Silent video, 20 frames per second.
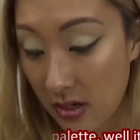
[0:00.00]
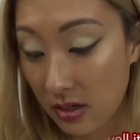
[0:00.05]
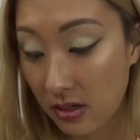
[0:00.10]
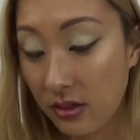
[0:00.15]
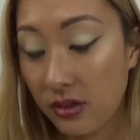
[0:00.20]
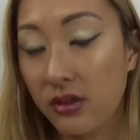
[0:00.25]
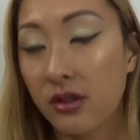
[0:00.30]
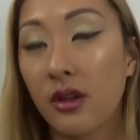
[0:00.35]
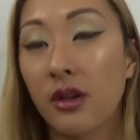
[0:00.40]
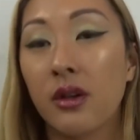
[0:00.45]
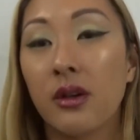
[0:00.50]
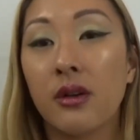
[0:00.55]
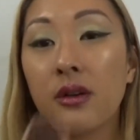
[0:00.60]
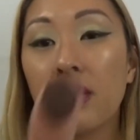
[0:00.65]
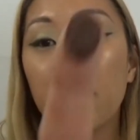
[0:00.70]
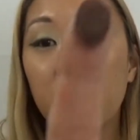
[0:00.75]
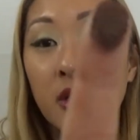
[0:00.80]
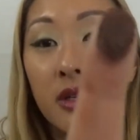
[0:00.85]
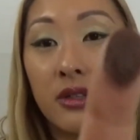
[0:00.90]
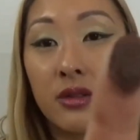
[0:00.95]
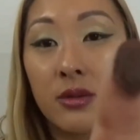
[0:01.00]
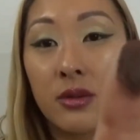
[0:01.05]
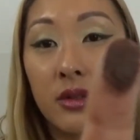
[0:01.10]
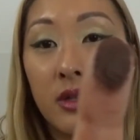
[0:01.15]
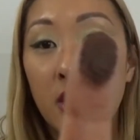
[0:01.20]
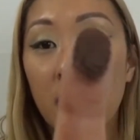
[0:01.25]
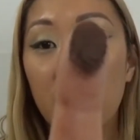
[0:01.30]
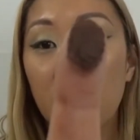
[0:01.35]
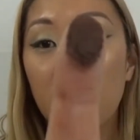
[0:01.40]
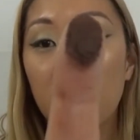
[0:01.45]
So that's what
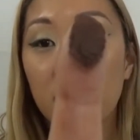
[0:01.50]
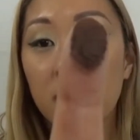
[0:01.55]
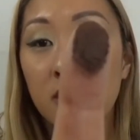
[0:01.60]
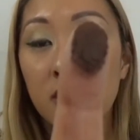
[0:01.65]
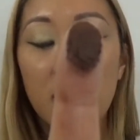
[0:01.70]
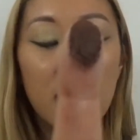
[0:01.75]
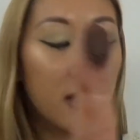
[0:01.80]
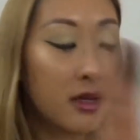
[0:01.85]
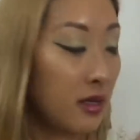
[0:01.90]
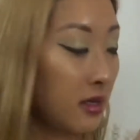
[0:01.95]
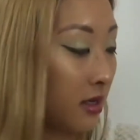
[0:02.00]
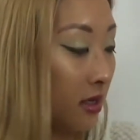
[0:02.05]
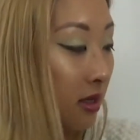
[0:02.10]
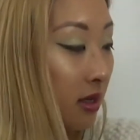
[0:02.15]
that looks like.